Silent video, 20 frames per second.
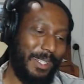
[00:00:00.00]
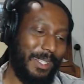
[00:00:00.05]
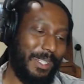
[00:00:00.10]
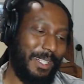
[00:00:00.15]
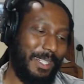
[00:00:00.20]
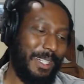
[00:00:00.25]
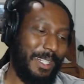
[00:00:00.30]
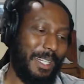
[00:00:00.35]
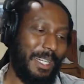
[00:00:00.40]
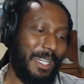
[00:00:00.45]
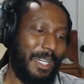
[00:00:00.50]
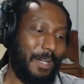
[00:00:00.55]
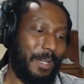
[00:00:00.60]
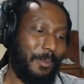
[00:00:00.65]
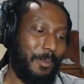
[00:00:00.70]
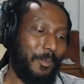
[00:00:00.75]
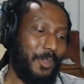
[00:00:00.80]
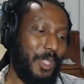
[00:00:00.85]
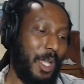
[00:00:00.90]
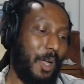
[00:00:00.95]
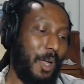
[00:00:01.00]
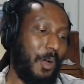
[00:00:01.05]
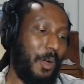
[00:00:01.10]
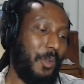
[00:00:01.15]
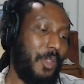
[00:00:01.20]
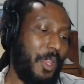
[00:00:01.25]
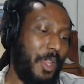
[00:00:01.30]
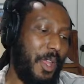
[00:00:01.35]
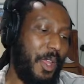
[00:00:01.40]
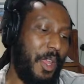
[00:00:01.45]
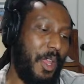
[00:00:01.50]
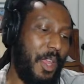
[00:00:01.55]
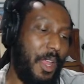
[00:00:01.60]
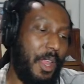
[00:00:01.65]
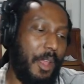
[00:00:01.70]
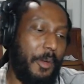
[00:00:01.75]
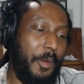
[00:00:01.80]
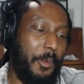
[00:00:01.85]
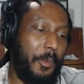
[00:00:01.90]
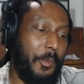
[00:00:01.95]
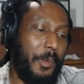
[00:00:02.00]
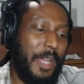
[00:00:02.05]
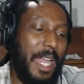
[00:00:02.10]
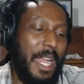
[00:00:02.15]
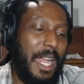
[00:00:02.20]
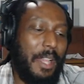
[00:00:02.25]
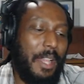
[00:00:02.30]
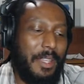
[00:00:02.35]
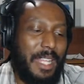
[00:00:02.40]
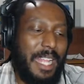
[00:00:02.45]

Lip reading: We're not